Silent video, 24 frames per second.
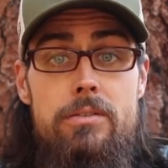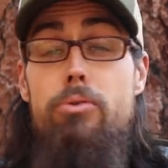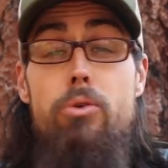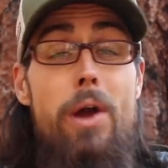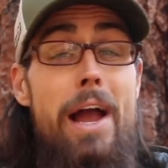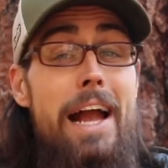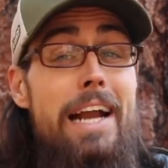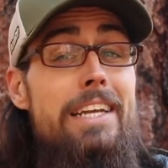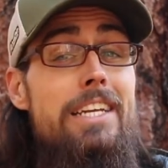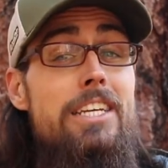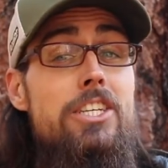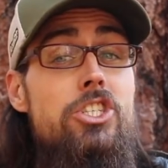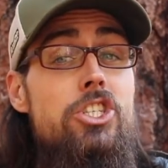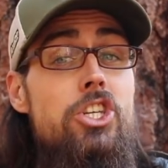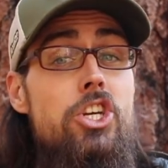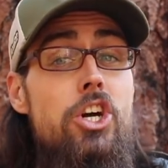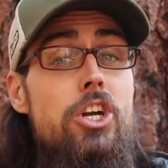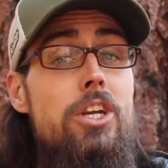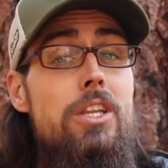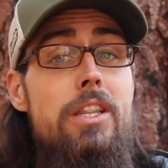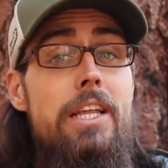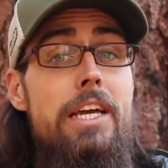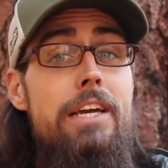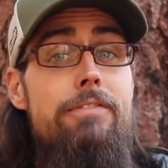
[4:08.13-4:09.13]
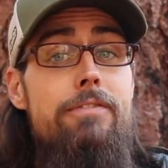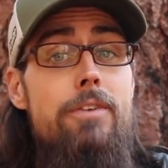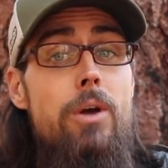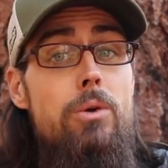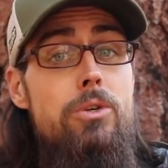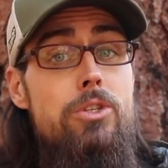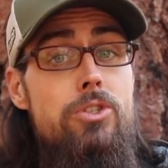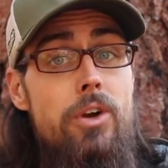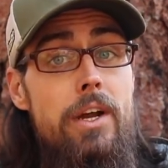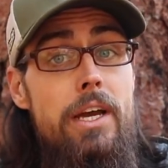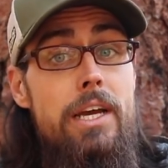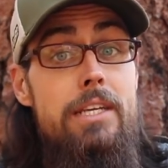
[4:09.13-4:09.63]
practice good leave
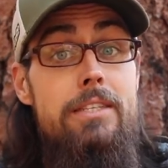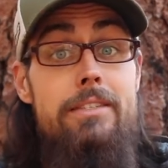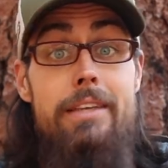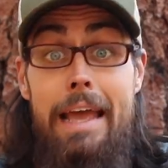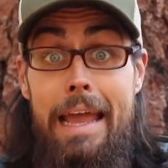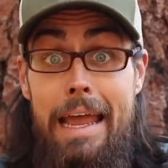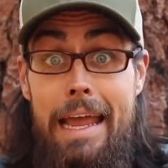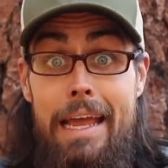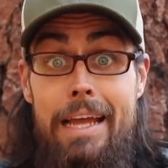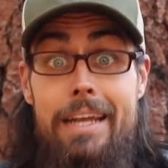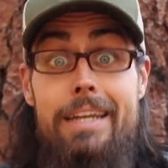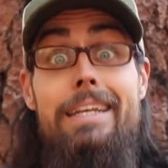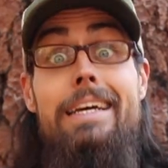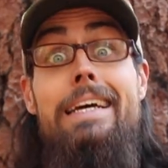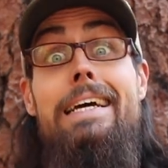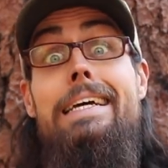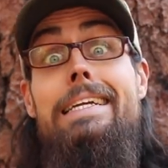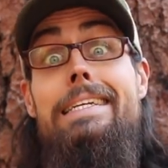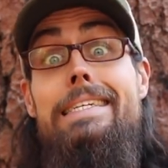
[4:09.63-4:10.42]
no trace, and